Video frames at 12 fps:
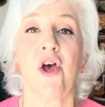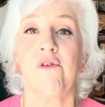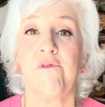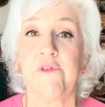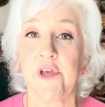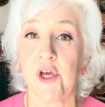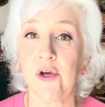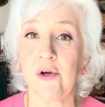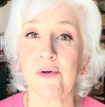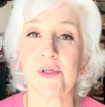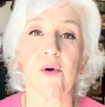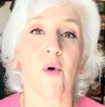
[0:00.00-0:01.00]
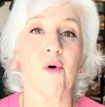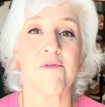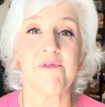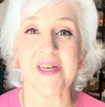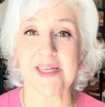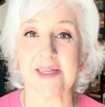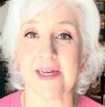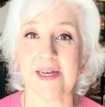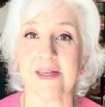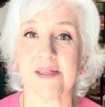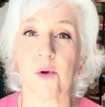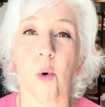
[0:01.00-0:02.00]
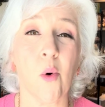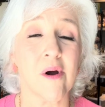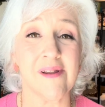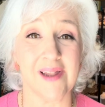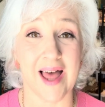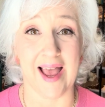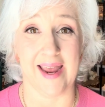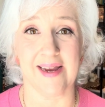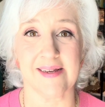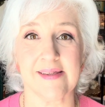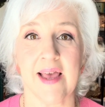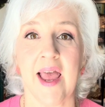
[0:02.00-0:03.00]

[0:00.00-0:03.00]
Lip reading: views or visits or likes.